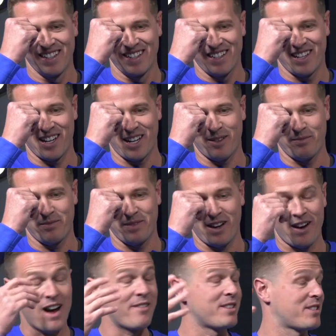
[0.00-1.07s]
They
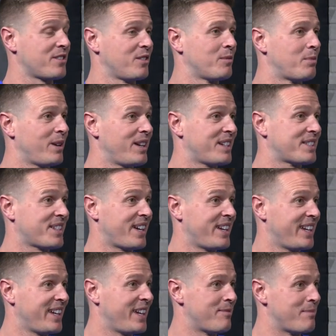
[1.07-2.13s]
obviously were pretty excited
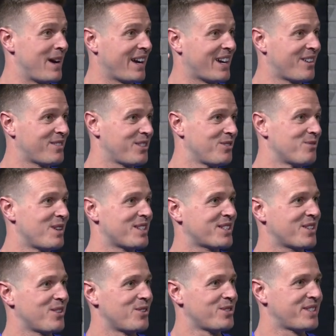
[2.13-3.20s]
to get back out to the West
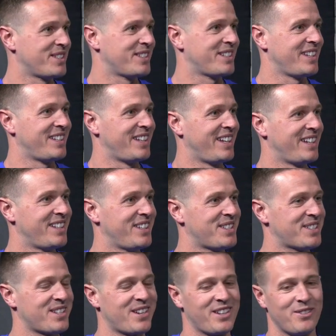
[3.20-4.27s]
Coast and into the
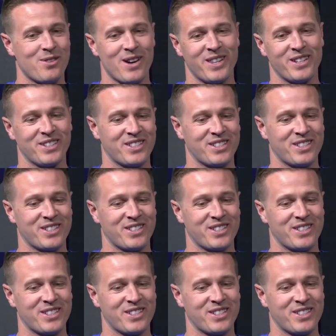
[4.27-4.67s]
sunny weather.